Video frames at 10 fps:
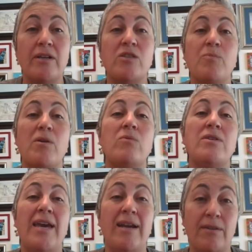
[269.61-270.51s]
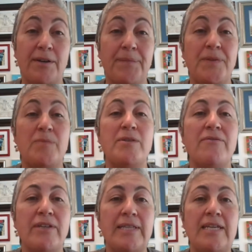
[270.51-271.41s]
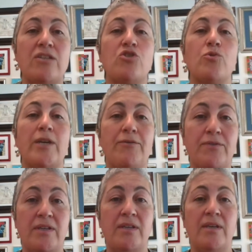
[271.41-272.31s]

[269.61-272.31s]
is prone to error, specifically drift.